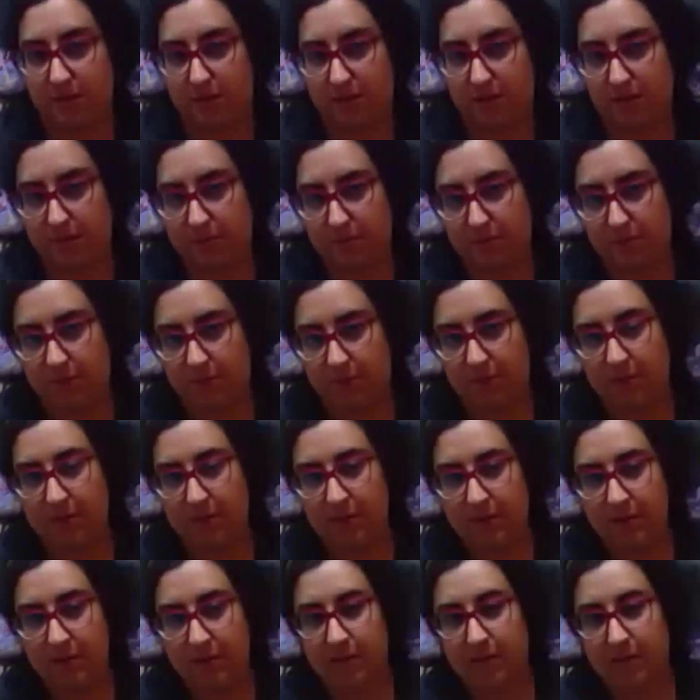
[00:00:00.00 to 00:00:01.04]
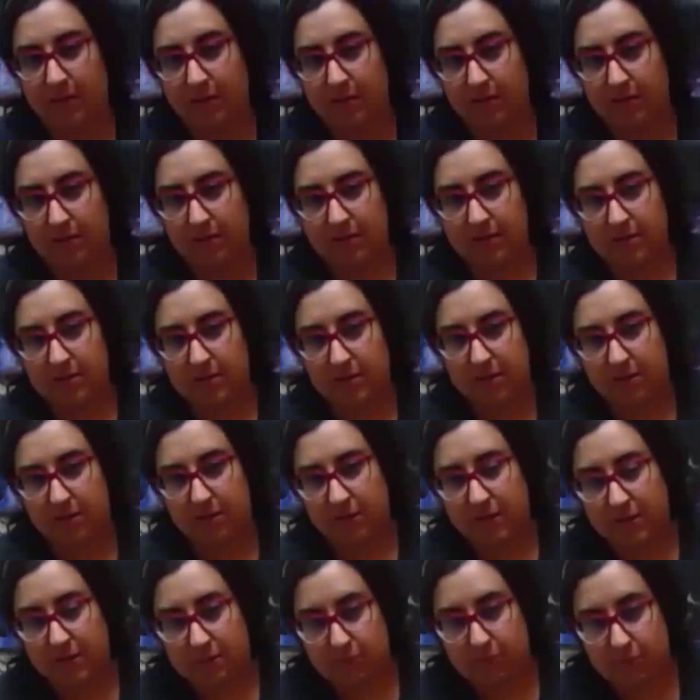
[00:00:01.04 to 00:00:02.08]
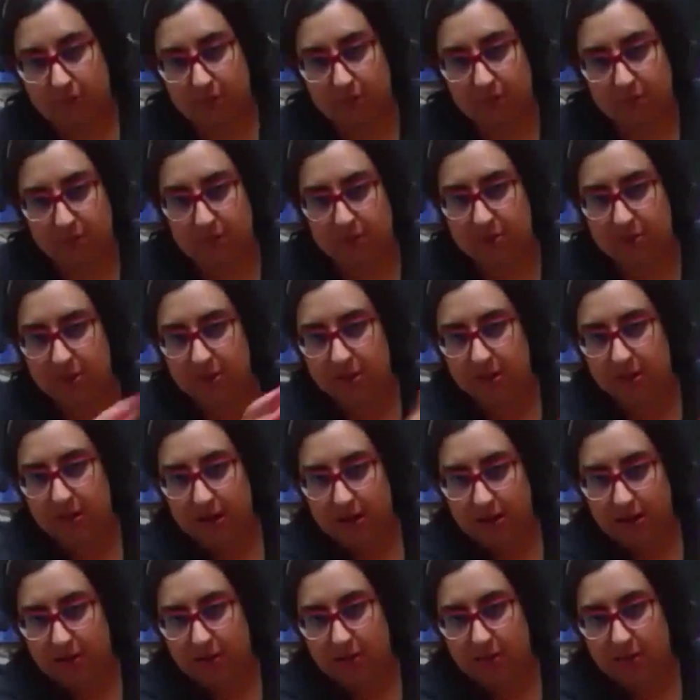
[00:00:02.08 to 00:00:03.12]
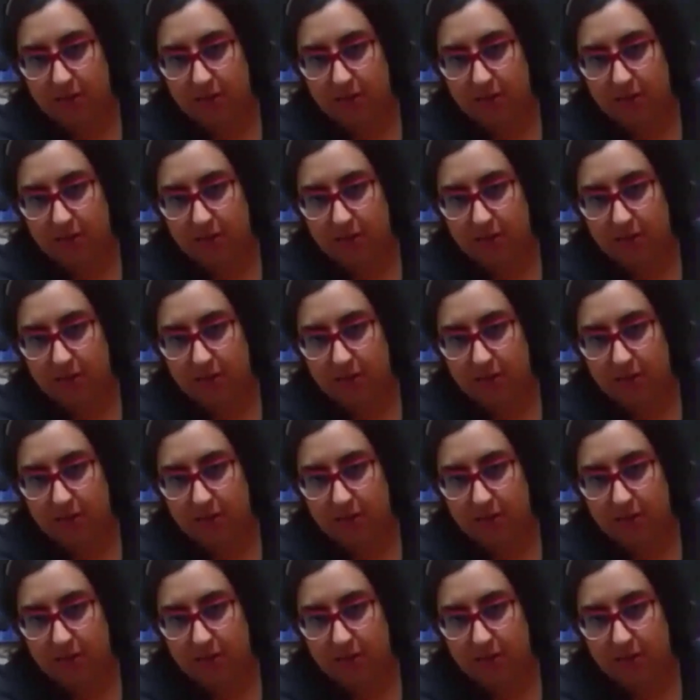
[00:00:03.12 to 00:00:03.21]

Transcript: up. So that's pretty much how you